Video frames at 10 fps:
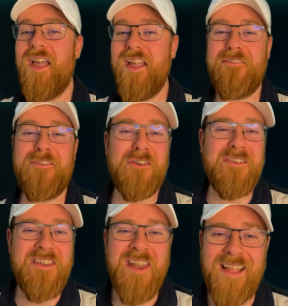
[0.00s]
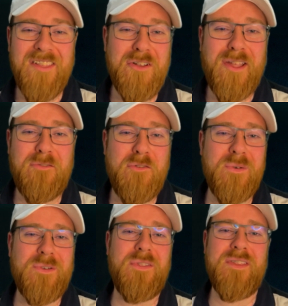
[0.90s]
If you're not looking
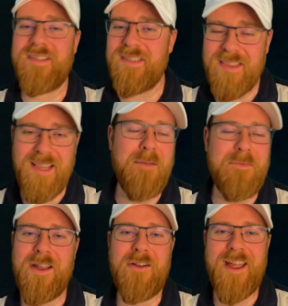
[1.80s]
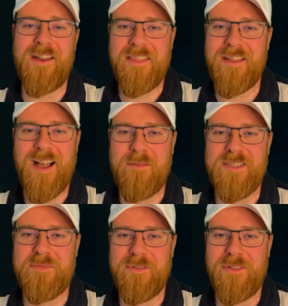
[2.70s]
forward to this, let me know down in the
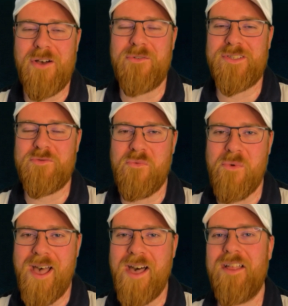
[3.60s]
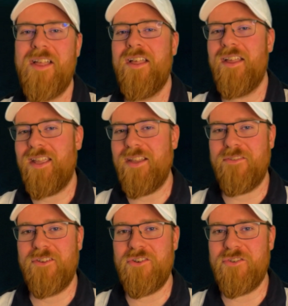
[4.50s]
comments below as well.
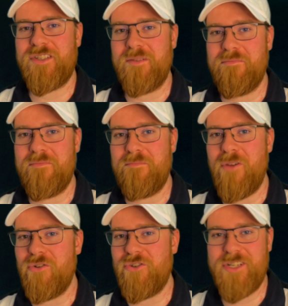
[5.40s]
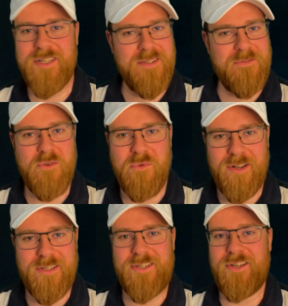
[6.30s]
Even use some emojis if you
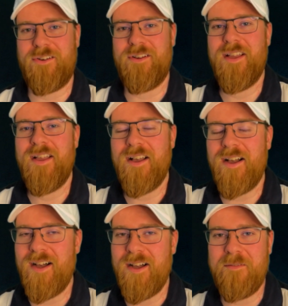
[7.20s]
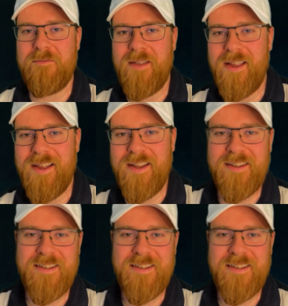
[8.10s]
want to. Oh man,